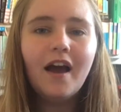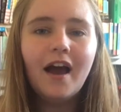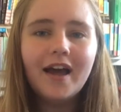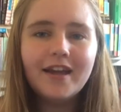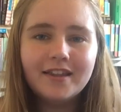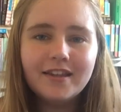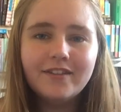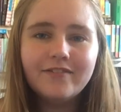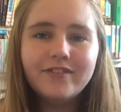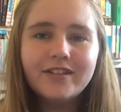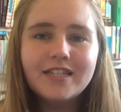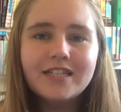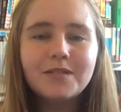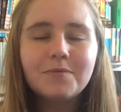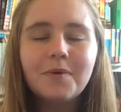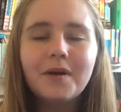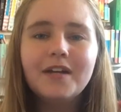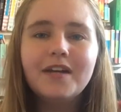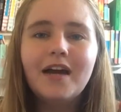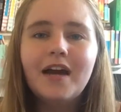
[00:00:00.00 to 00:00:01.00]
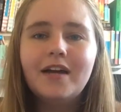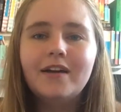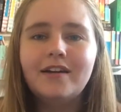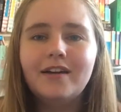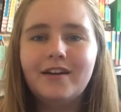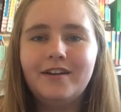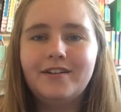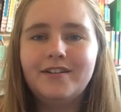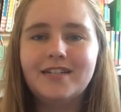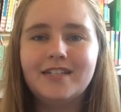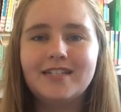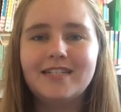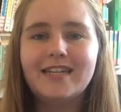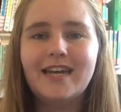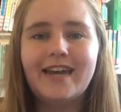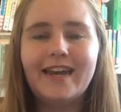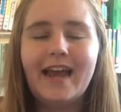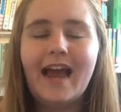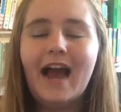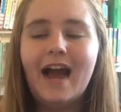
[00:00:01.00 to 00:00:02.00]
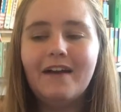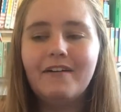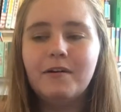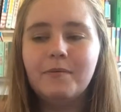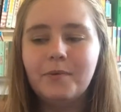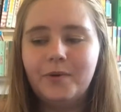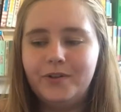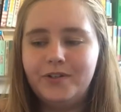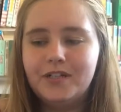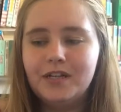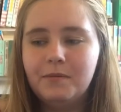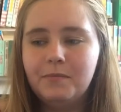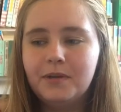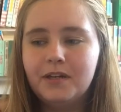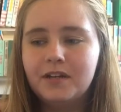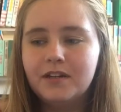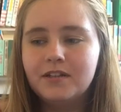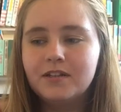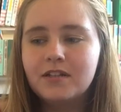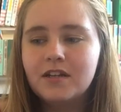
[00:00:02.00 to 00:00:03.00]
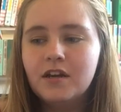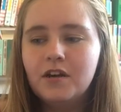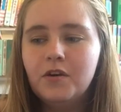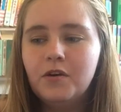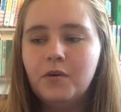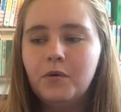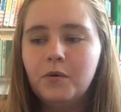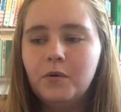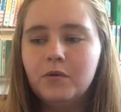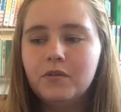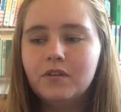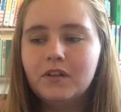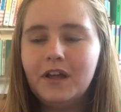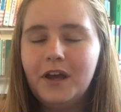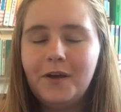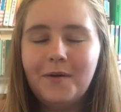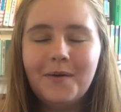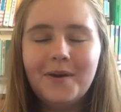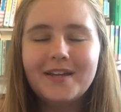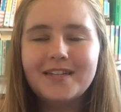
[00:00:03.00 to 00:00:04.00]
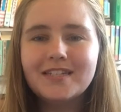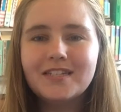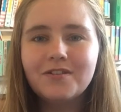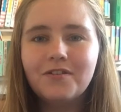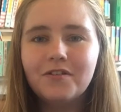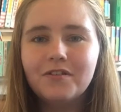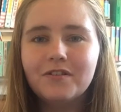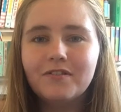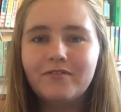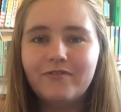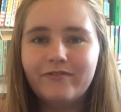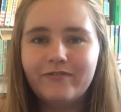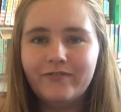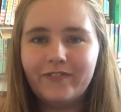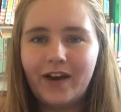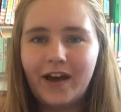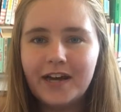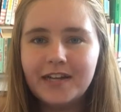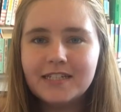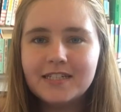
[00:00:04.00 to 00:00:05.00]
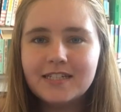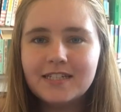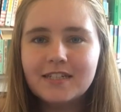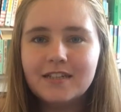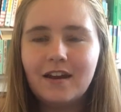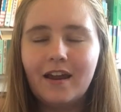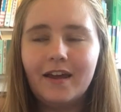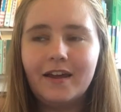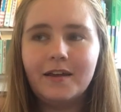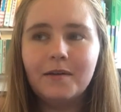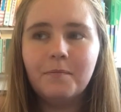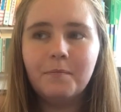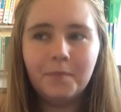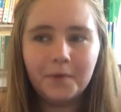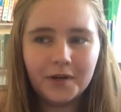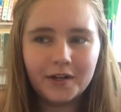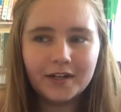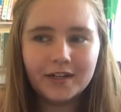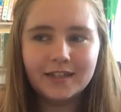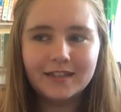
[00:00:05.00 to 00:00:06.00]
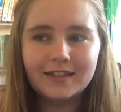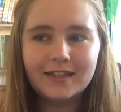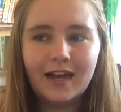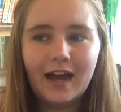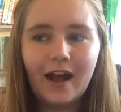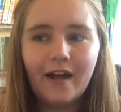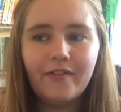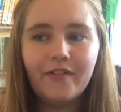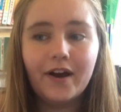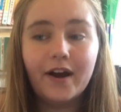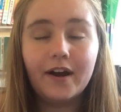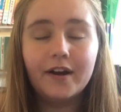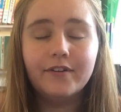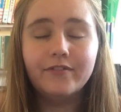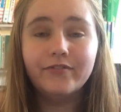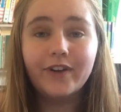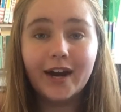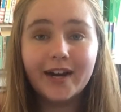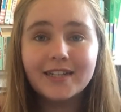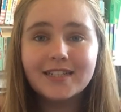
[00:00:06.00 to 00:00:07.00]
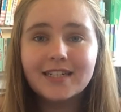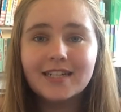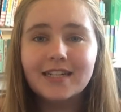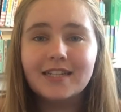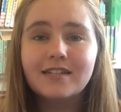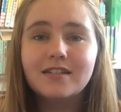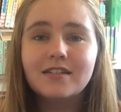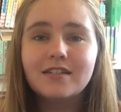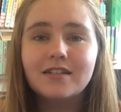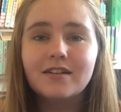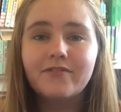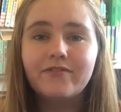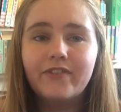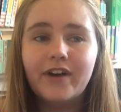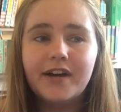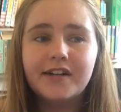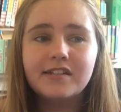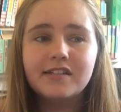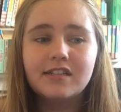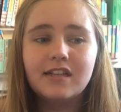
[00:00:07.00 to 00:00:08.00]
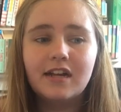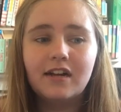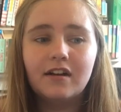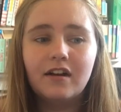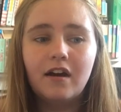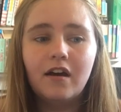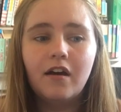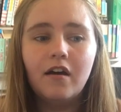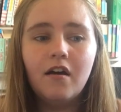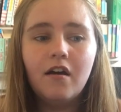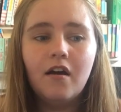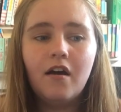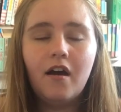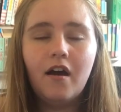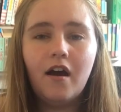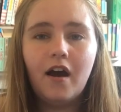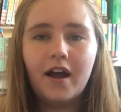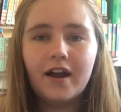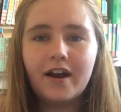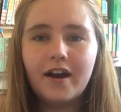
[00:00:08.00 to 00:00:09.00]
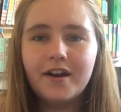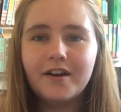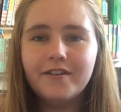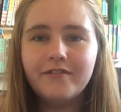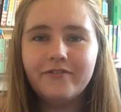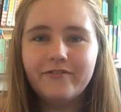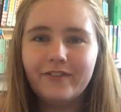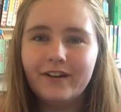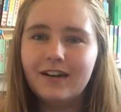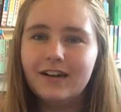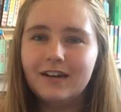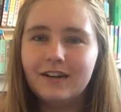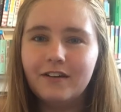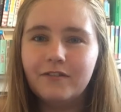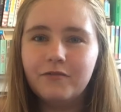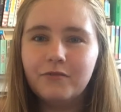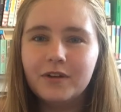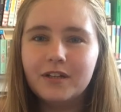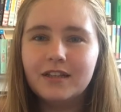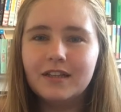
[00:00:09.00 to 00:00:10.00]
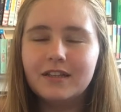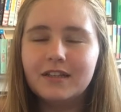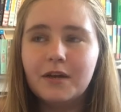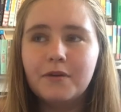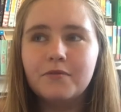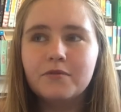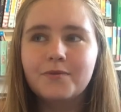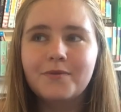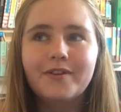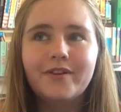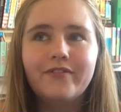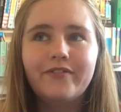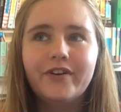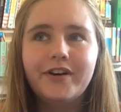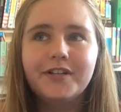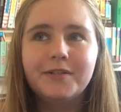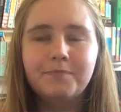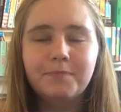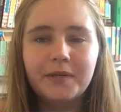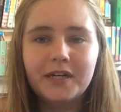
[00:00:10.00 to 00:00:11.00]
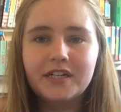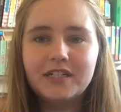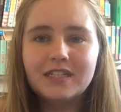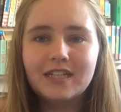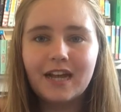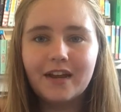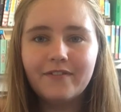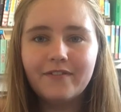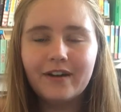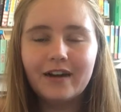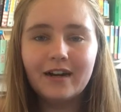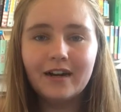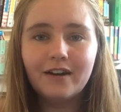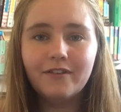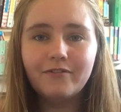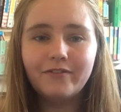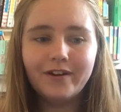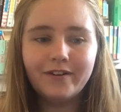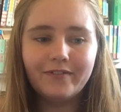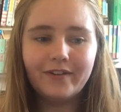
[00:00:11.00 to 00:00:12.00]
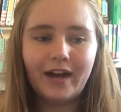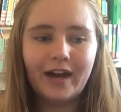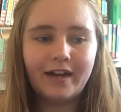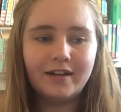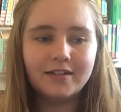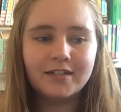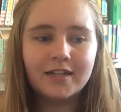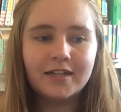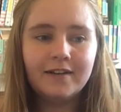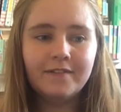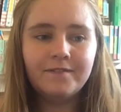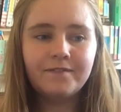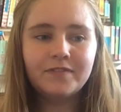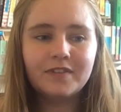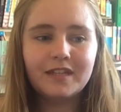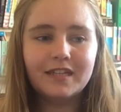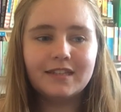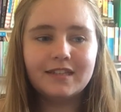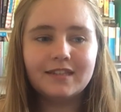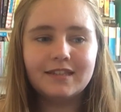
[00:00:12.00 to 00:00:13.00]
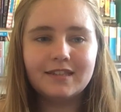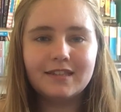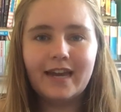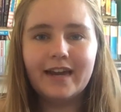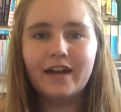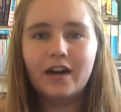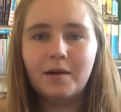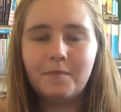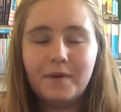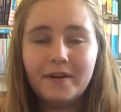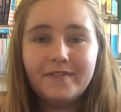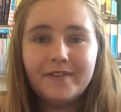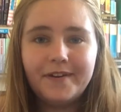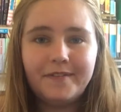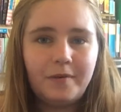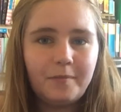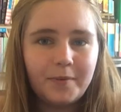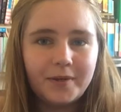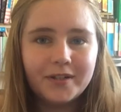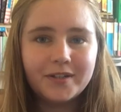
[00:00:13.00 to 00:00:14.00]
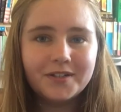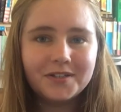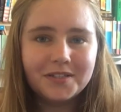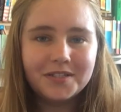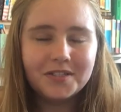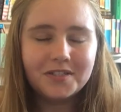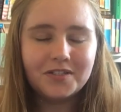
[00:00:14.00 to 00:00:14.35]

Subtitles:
I think for this one I'm going to say Harry Potter, because although it's not the first like book in that I read, it's the first thing that I kind of fell in love with, and those were the first books that I fell in love with, and they are my favourite books,